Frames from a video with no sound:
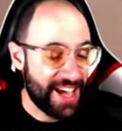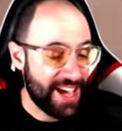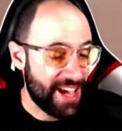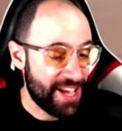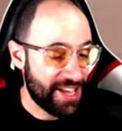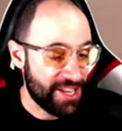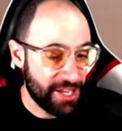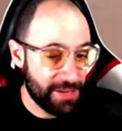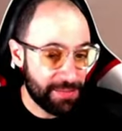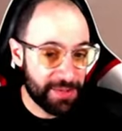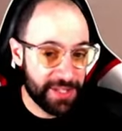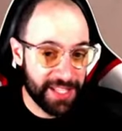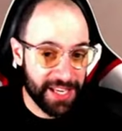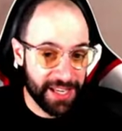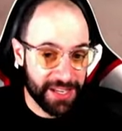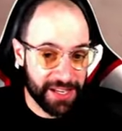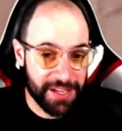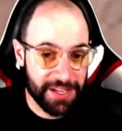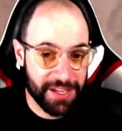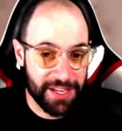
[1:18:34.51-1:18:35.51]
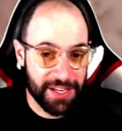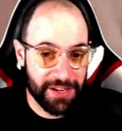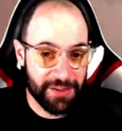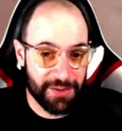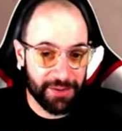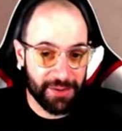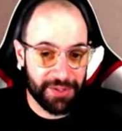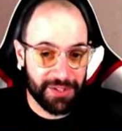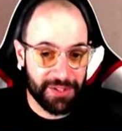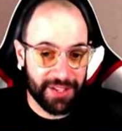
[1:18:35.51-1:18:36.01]
Egyptian
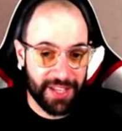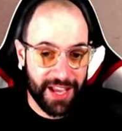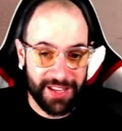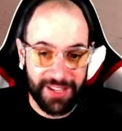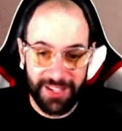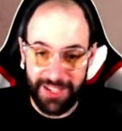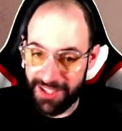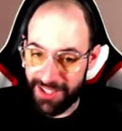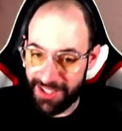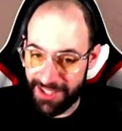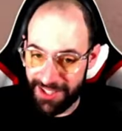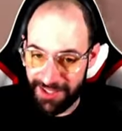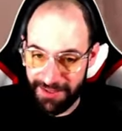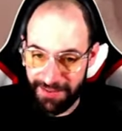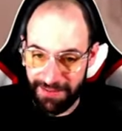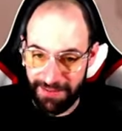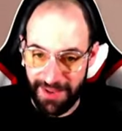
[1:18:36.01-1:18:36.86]
new dungeons?